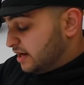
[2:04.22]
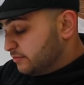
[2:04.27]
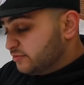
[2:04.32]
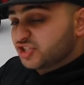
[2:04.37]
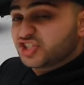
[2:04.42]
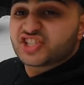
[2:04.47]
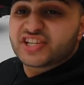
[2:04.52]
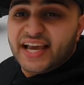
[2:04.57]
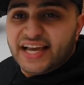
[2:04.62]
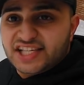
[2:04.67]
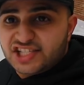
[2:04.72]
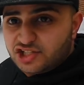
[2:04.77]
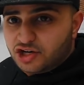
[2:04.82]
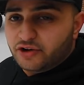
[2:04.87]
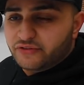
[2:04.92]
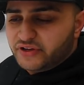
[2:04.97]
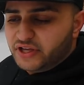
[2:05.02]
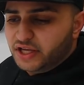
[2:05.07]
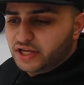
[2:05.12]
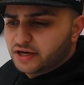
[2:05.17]
and I'm just guessing
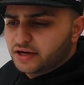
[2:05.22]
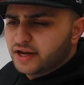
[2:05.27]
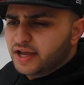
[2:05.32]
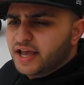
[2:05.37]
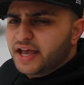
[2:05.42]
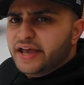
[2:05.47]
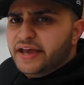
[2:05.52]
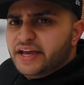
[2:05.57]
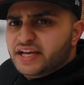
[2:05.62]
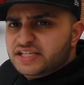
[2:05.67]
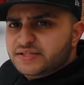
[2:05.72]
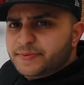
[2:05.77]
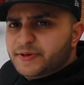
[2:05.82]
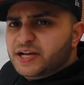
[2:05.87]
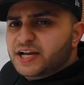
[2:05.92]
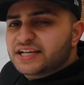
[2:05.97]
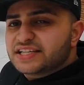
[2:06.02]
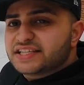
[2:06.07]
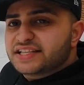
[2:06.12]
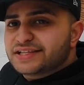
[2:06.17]
over here, is
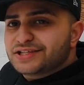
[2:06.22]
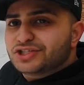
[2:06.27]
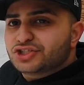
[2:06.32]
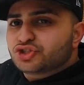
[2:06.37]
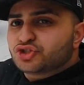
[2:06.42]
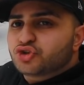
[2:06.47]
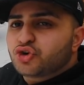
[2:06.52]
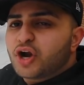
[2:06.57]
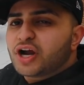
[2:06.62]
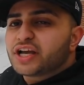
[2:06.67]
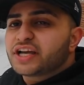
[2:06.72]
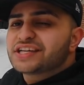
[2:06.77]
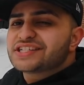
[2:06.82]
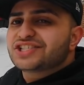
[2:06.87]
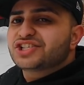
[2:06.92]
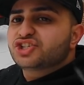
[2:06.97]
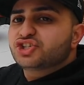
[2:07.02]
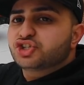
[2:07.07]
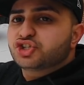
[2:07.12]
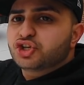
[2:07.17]
because this truck is
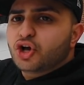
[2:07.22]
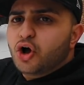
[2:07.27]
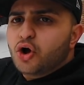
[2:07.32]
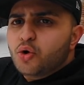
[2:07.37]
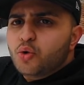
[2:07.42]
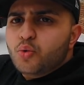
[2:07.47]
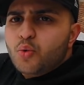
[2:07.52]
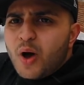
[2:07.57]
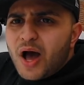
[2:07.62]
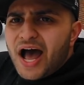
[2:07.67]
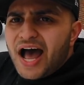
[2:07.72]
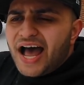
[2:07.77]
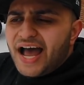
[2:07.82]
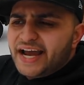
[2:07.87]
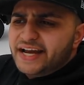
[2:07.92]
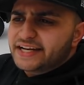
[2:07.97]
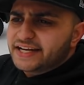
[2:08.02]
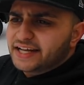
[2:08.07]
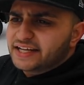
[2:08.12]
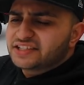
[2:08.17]
so
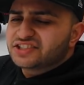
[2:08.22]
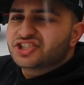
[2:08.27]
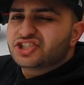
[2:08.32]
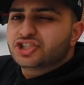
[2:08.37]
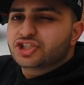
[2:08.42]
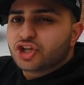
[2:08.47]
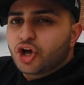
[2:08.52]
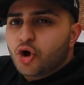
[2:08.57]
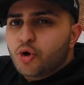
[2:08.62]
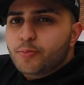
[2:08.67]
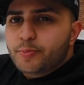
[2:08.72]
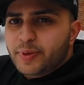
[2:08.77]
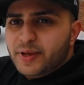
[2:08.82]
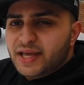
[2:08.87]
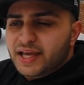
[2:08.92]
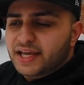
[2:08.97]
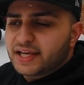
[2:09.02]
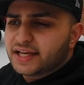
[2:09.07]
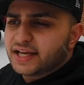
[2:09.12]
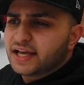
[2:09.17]
wide and so
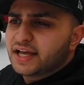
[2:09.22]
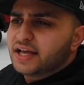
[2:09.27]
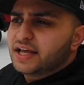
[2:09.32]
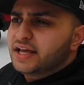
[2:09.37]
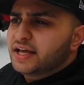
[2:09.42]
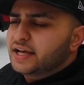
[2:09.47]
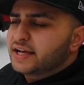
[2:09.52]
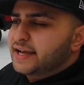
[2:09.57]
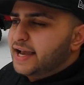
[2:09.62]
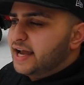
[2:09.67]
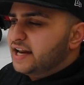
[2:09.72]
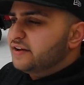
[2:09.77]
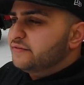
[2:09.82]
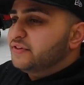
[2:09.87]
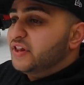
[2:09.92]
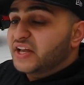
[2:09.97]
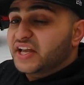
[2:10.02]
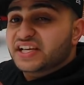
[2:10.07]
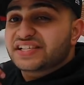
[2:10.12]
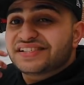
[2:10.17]
big, kind of
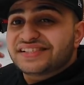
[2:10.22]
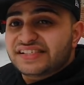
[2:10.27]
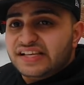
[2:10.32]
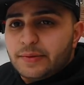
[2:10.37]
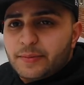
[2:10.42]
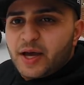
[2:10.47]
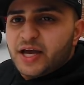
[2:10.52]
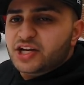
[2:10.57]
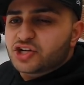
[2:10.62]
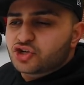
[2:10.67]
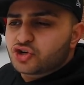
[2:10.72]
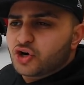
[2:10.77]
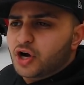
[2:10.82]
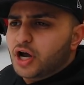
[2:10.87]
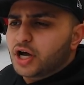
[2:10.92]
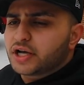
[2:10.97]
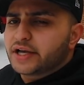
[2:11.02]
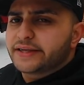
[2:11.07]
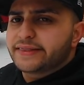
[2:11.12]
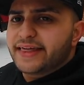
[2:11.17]
like a
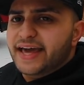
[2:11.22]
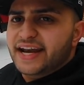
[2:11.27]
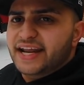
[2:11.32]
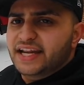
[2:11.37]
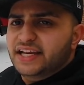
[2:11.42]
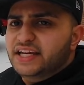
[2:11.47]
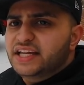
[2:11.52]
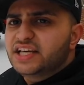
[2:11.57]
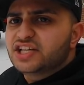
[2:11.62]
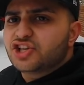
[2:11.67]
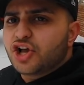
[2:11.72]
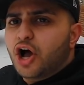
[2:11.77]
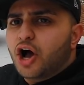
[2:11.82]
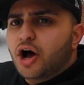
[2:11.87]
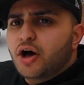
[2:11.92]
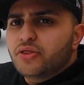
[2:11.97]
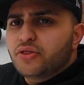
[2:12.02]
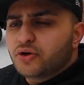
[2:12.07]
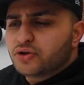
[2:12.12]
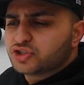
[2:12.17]
semi-truck, that it needs
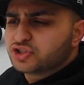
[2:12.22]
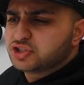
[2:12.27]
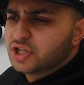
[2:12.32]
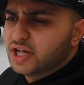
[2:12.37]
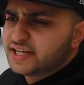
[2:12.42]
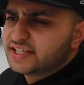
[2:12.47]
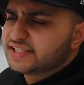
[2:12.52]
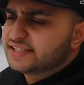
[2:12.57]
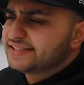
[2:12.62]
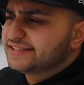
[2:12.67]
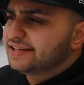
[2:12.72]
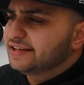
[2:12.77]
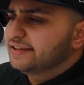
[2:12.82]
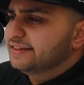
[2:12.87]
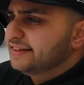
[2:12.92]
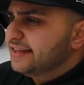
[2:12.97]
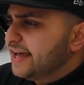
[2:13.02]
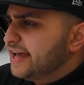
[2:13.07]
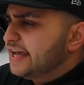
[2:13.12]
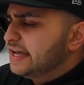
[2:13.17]
all those lights to
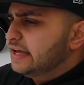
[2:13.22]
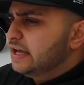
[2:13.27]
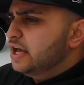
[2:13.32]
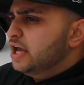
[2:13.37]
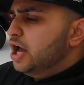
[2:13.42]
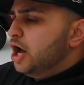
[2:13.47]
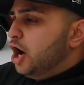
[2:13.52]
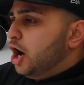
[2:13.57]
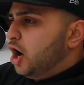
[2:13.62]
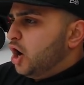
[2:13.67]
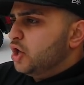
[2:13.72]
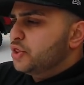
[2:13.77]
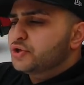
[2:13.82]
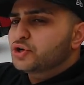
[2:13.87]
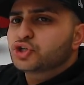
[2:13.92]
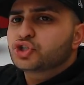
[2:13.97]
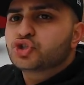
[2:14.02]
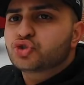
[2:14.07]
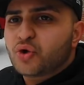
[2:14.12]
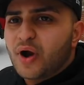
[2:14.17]
let
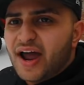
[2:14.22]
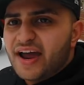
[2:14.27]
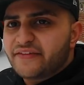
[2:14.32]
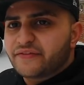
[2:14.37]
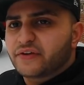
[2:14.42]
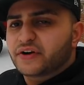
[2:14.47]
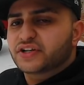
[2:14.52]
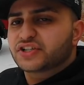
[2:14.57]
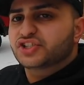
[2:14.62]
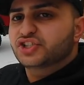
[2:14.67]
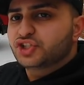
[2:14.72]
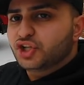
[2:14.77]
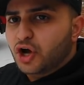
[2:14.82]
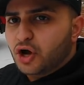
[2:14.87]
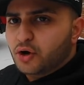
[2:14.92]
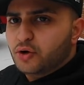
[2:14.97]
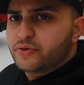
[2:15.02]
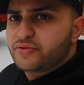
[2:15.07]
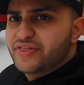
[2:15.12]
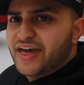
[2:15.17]
other drivers
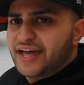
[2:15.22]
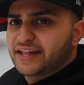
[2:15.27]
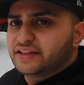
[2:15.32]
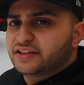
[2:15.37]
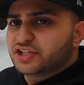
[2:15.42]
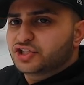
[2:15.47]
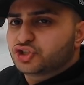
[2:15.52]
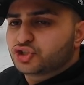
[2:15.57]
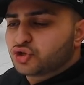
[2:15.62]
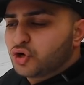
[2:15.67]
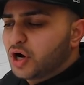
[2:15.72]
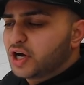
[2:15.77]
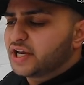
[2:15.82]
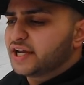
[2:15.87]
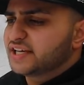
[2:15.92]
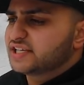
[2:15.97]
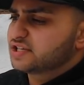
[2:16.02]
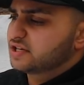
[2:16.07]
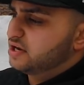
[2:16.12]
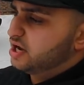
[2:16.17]
know that this truck
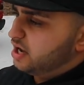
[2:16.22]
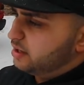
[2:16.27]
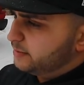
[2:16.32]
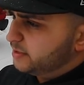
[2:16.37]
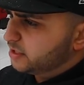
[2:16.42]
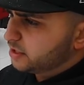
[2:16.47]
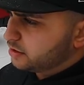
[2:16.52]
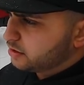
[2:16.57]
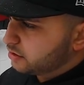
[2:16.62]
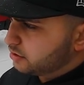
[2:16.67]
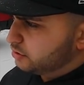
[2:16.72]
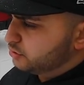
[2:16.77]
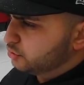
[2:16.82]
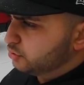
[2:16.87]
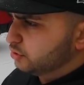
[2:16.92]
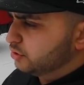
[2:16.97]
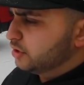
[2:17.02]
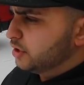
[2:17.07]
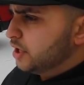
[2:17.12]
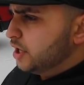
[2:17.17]
is coming
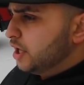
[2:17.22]
through.